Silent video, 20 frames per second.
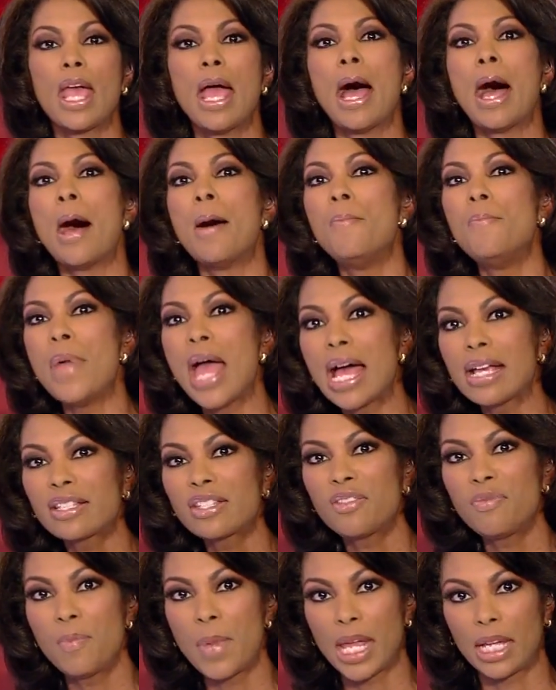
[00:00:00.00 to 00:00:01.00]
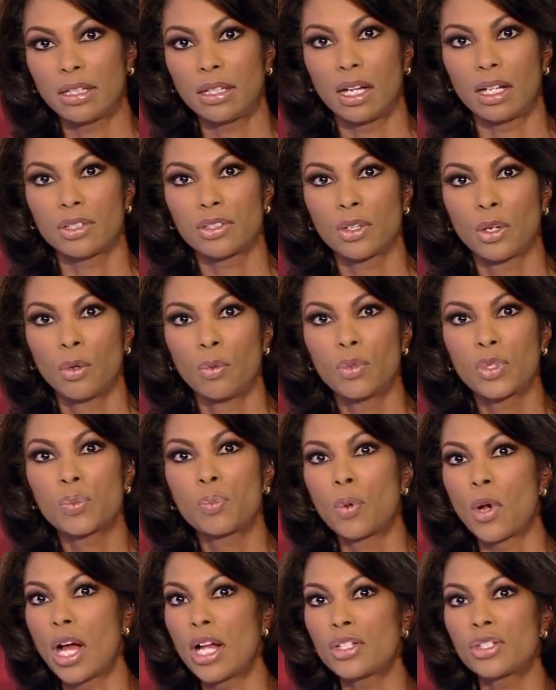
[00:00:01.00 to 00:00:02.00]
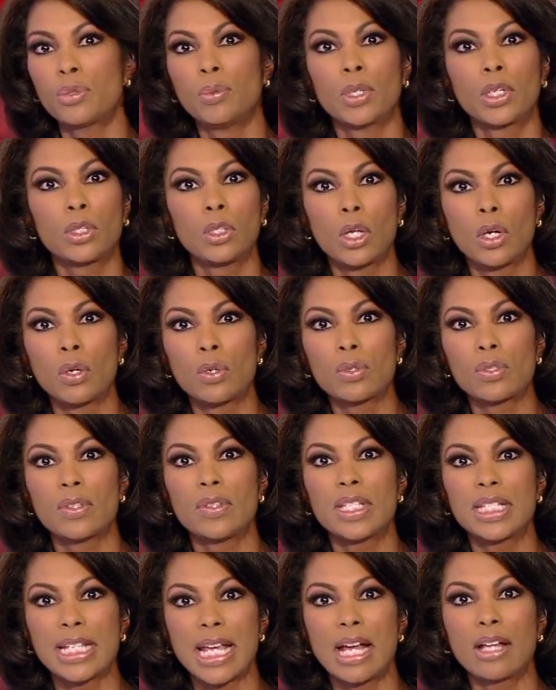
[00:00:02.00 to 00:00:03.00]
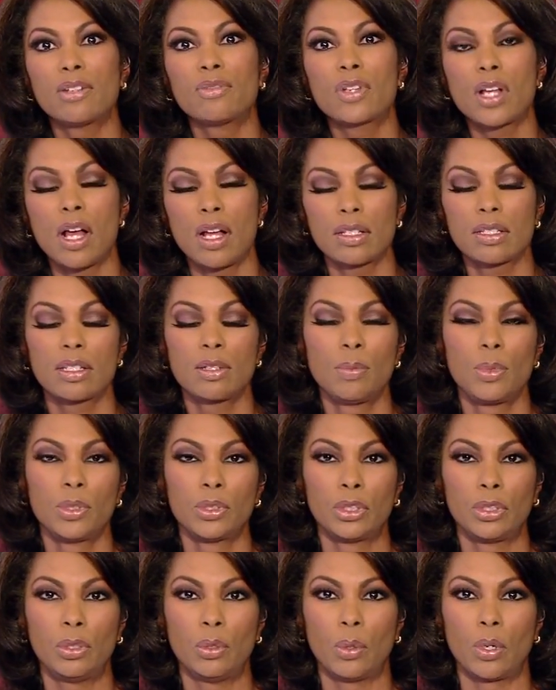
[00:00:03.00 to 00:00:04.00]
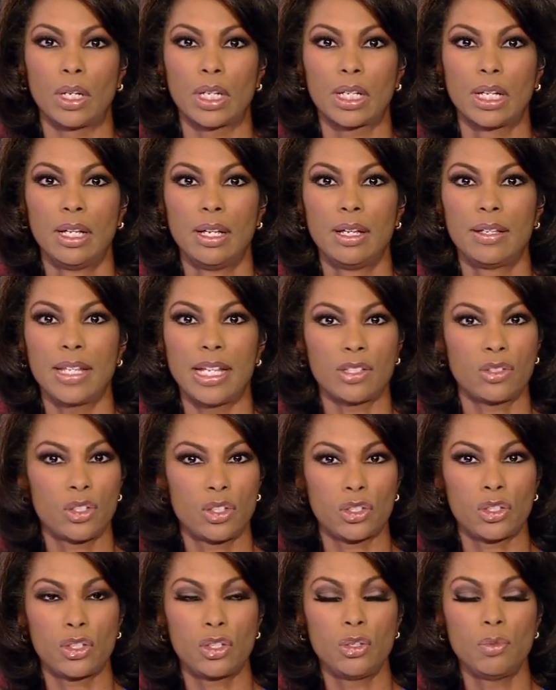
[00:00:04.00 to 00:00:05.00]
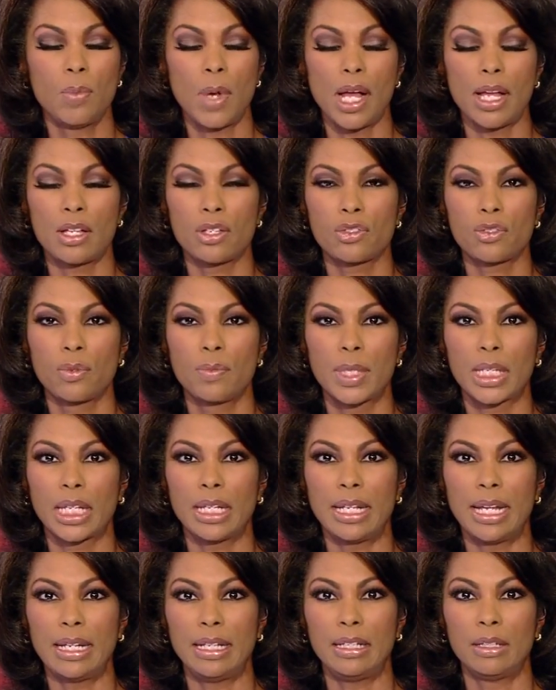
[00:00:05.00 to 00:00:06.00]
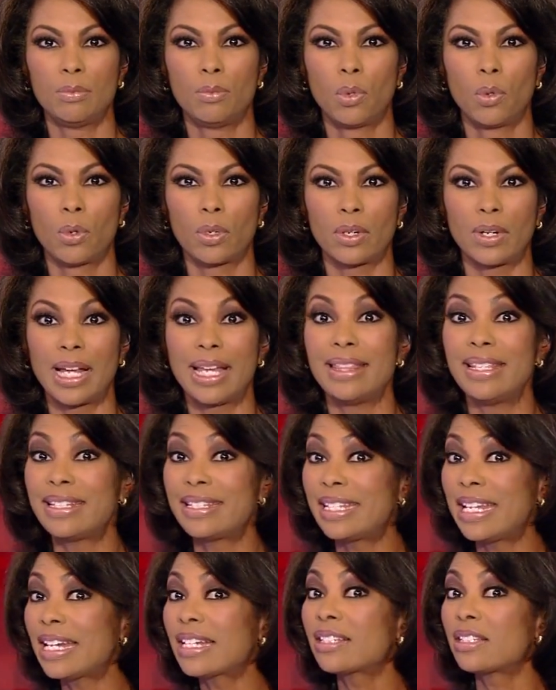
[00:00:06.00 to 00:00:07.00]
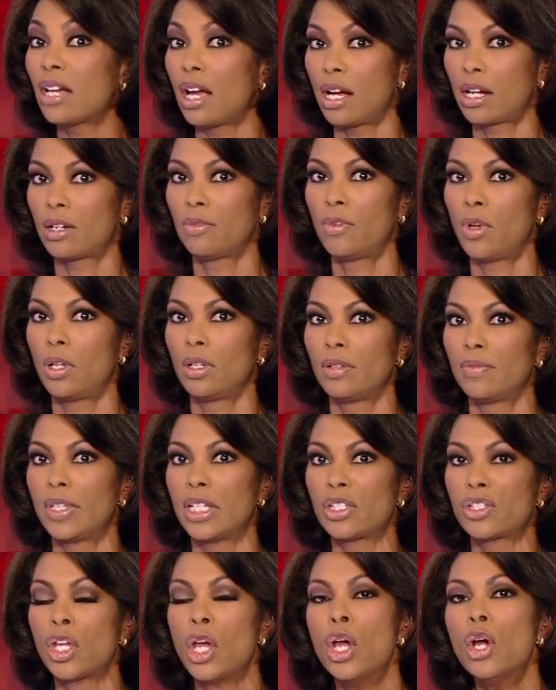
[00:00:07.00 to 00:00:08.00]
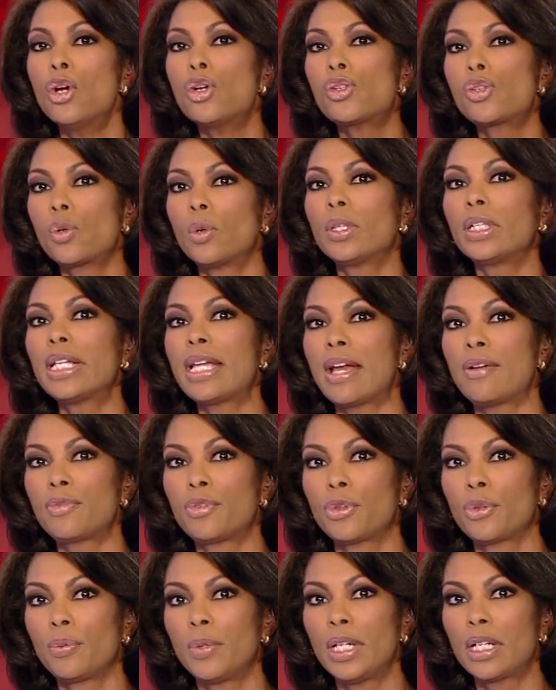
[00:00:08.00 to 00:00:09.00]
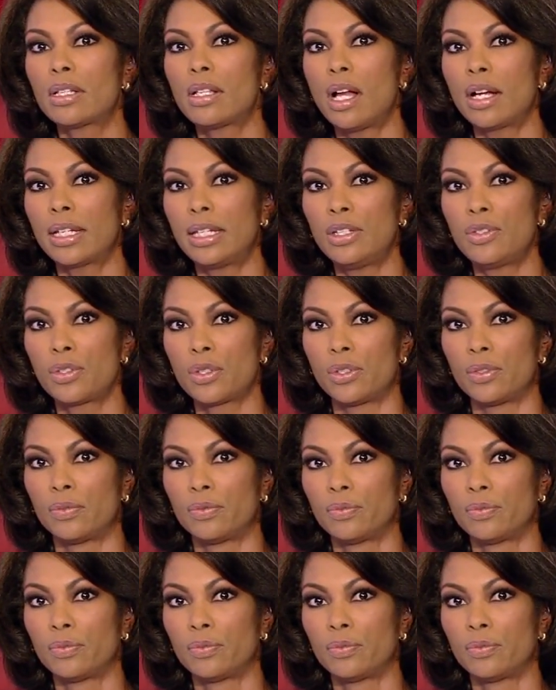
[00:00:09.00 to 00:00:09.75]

A massive manhunt was brought to a close in the town of Constable, New York. That's just 2 miles from the Canadian border. And the tick-tock of all of this, shortly after 3 o'clock Eastern,